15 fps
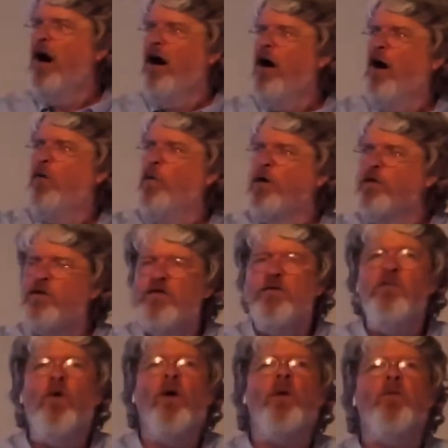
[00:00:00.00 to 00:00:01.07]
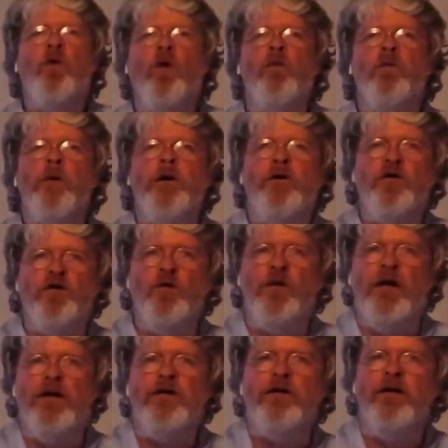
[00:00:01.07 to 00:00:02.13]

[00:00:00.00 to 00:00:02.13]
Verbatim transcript: I want to use a more appropriate unit.